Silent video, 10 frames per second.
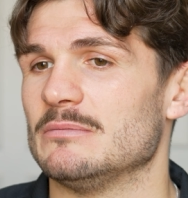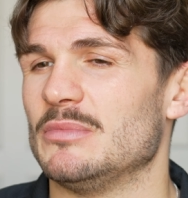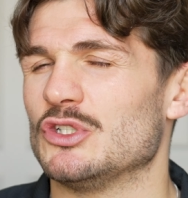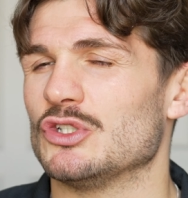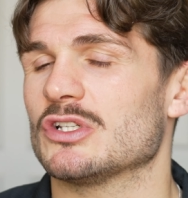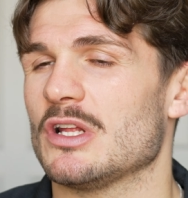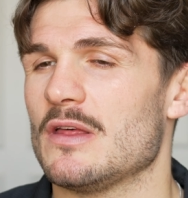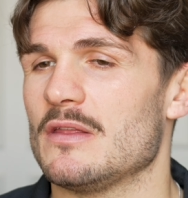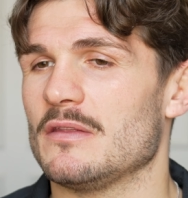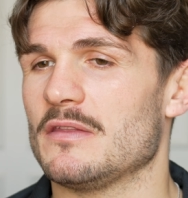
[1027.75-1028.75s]
but just like
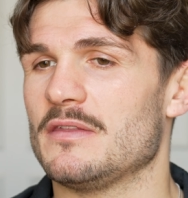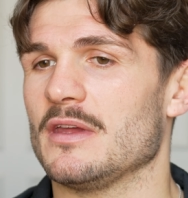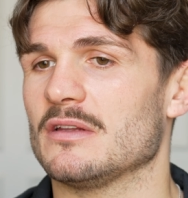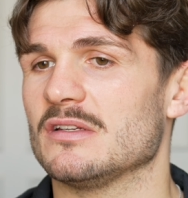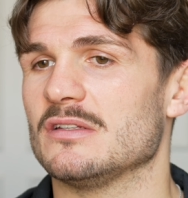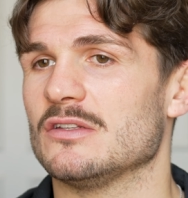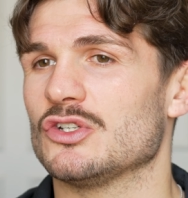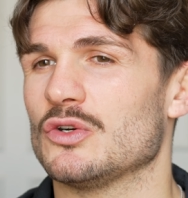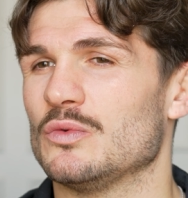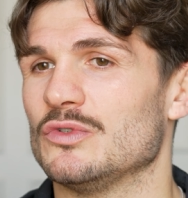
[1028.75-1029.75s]
thickness in the
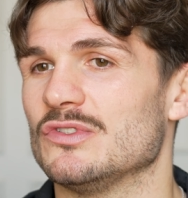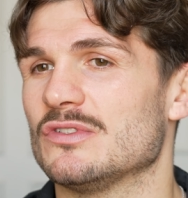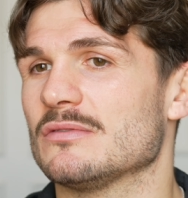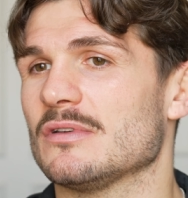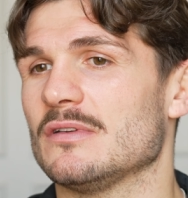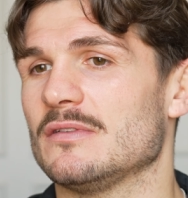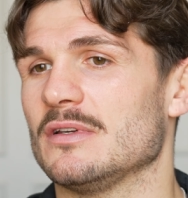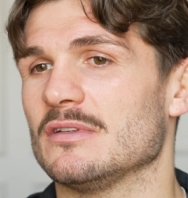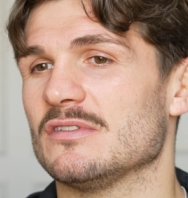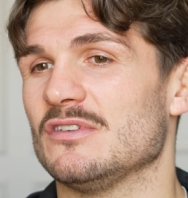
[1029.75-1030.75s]
shoulders, I
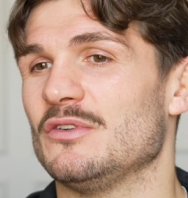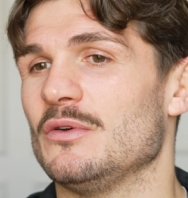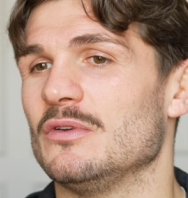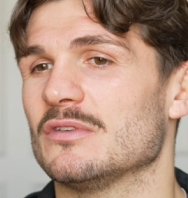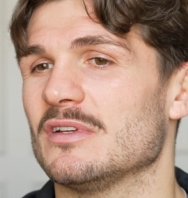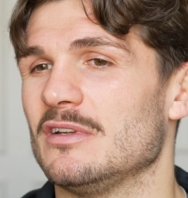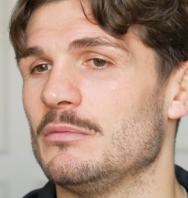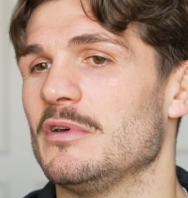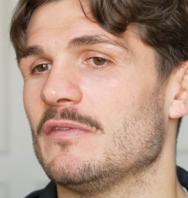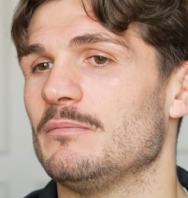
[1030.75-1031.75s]
think Zurdo looks a little
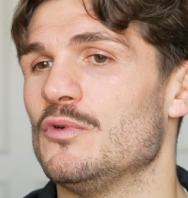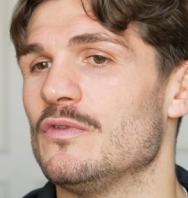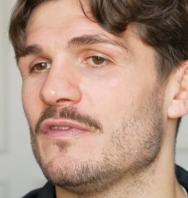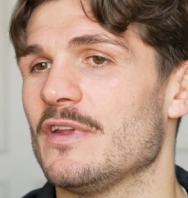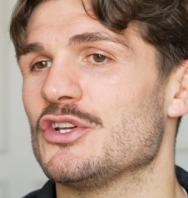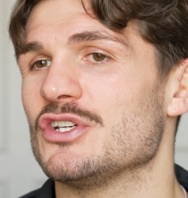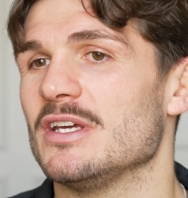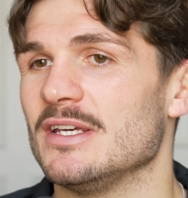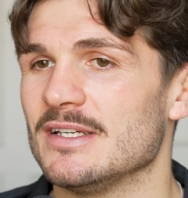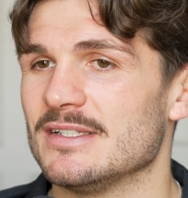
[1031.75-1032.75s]
bit more
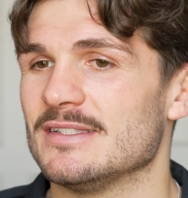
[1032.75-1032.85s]
fleshy.